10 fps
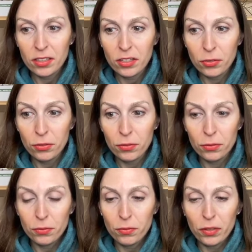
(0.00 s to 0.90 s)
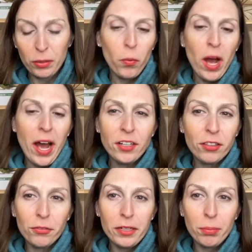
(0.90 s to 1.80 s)
you like why are
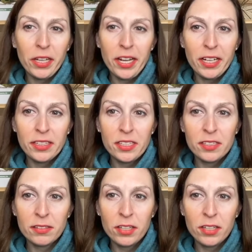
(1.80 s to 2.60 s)
three blades